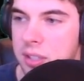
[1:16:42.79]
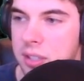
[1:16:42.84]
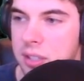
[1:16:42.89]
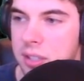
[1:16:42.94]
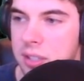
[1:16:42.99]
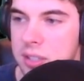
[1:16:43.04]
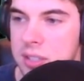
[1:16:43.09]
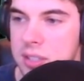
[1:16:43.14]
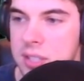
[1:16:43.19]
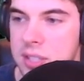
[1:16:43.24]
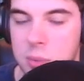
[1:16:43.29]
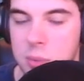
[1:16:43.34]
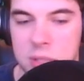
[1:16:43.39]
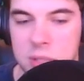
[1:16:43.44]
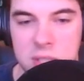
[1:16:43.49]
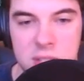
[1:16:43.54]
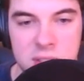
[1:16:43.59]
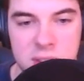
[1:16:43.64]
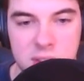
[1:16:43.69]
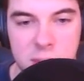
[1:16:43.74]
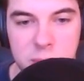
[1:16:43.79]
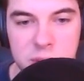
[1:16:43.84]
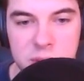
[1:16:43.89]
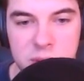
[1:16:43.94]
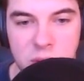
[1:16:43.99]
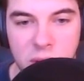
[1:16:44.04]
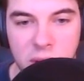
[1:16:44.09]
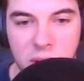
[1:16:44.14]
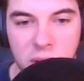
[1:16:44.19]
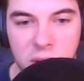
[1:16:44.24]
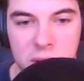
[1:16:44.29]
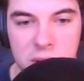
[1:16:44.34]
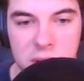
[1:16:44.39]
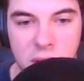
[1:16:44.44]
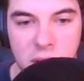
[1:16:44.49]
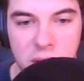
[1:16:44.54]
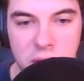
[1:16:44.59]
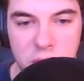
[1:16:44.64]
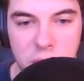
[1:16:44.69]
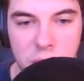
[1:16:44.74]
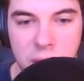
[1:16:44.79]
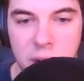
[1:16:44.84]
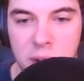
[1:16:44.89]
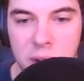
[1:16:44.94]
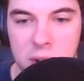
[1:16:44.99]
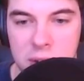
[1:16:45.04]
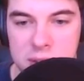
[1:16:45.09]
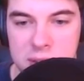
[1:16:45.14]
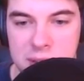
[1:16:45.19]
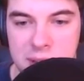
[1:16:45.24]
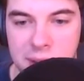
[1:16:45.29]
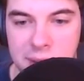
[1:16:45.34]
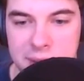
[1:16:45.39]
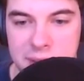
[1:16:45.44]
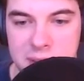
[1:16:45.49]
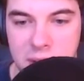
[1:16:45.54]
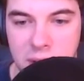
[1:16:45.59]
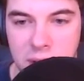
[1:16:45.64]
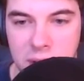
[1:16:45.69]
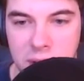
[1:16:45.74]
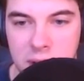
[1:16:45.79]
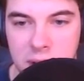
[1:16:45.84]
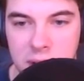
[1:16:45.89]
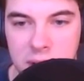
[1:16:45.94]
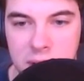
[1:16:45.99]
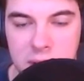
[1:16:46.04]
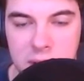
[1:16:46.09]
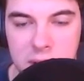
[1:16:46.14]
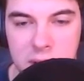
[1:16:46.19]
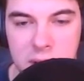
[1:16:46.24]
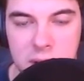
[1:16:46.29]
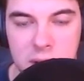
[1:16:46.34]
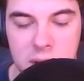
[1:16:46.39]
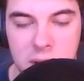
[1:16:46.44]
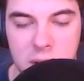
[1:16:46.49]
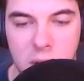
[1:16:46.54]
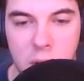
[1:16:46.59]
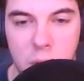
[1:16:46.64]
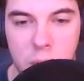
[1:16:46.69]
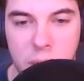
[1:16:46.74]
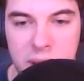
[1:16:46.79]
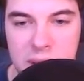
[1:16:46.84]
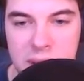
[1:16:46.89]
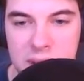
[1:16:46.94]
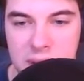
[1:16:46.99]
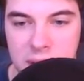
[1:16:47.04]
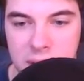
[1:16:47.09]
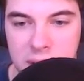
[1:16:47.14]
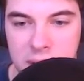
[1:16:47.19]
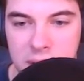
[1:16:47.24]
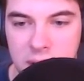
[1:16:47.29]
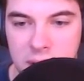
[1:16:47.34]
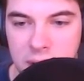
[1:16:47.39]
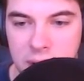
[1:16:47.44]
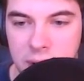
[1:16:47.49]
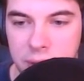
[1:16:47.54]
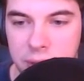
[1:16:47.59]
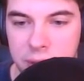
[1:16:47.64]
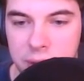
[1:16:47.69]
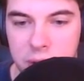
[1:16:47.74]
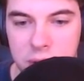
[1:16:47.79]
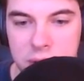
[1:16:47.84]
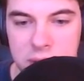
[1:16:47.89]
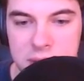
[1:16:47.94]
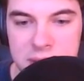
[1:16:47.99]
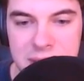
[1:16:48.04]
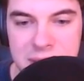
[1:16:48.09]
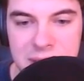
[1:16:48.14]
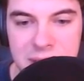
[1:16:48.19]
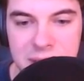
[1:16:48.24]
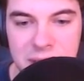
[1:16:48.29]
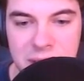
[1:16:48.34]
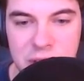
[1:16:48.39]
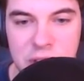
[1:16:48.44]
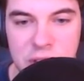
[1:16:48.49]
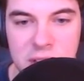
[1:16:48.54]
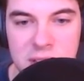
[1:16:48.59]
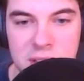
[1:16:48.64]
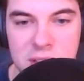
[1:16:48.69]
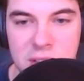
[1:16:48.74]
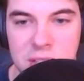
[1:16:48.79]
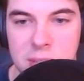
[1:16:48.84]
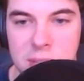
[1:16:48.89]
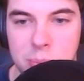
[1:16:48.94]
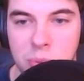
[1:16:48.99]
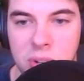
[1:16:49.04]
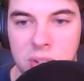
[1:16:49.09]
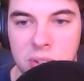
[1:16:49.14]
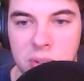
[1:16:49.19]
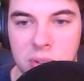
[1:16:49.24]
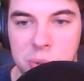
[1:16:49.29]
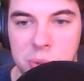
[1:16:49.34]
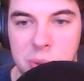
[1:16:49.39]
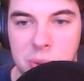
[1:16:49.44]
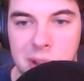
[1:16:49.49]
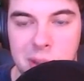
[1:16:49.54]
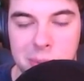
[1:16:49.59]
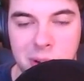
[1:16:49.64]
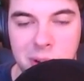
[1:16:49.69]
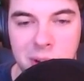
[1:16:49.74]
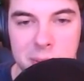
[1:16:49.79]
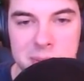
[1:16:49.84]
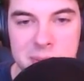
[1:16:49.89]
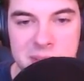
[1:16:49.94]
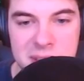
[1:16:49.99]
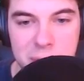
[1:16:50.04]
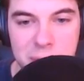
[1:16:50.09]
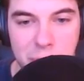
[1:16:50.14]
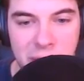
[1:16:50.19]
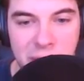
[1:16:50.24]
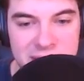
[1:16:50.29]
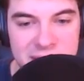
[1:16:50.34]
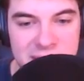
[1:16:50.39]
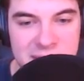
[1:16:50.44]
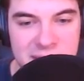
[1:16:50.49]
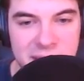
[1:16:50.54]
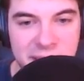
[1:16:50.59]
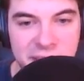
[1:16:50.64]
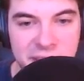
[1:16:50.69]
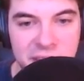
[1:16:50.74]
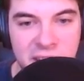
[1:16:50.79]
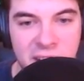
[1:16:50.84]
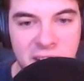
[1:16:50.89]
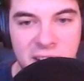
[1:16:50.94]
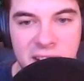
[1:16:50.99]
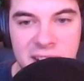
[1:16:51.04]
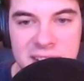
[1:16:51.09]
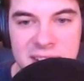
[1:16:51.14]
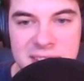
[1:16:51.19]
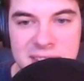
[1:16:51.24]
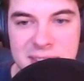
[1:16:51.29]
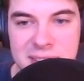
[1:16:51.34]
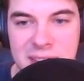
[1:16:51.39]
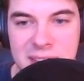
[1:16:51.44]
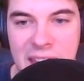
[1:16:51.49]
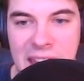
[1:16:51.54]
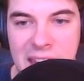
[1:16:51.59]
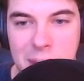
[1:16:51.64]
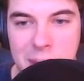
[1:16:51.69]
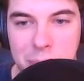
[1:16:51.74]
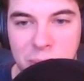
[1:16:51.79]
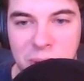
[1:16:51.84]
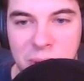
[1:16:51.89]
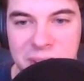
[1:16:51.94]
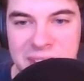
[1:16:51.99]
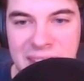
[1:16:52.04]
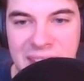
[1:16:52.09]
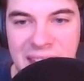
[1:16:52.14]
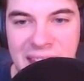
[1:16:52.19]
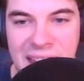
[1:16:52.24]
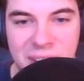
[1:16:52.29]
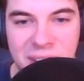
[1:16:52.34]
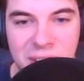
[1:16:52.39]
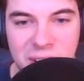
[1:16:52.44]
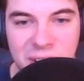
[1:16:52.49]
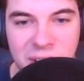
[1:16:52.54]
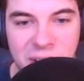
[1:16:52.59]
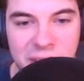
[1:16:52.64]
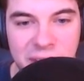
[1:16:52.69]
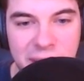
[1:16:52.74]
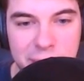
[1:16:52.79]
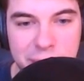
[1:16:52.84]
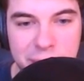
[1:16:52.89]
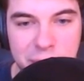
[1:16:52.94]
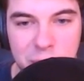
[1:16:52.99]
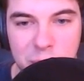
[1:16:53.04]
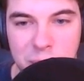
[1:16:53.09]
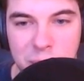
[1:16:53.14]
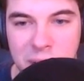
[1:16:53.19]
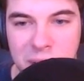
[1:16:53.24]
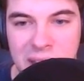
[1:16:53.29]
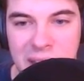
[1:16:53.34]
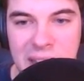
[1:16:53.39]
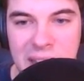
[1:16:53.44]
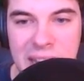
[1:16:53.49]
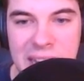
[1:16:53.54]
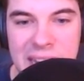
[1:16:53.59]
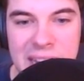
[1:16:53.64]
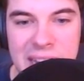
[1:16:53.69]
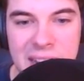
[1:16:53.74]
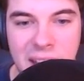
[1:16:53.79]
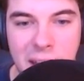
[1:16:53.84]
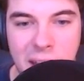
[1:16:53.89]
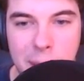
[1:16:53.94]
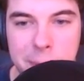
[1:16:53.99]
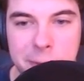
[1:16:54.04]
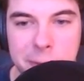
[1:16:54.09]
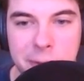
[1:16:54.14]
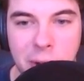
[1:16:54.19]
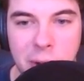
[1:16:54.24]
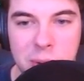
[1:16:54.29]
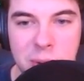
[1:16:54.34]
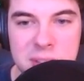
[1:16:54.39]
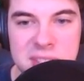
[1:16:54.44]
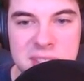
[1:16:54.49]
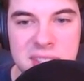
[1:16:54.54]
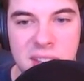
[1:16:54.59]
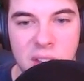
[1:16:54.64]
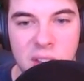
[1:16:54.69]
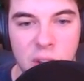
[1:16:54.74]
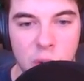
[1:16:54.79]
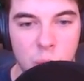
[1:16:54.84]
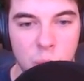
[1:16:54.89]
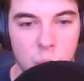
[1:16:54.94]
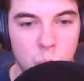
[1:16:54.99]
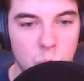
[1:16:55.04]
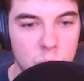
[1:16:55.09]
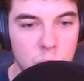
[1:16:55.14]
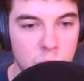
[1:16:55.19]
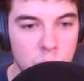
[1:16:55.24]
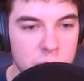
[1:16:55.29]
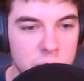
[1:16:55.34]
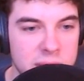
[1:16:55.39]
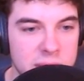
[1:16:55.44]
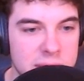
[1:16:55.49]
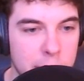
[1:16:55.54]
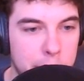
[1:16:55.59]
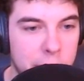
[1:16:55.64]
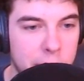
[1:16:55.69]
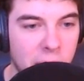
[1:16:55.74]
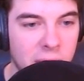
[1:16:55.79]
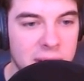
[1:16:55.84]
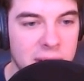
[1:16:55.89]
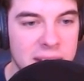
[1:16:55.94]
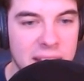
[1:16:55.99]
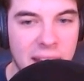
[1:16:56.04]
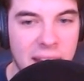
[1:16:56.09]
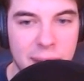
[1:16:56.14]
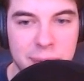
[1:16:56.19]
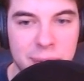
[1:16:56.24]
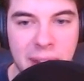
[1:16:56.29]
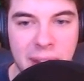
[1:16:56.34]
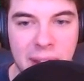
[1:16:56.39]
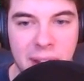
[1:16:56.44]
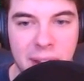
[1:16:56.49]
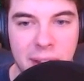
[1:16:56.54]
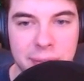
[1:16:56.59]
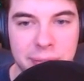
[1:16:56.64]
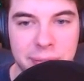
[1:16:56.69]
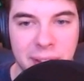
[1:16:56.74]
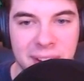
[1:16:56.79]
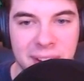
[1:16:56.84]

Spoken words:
Someone's triggered. Untrigger yourself, sir. Oh, hey. Looks delicious. Just sprinkle 12 herbs and spices on there and it's edible. Yeah, look at all that food. Eat up, folks. Woo, it's a party. I found this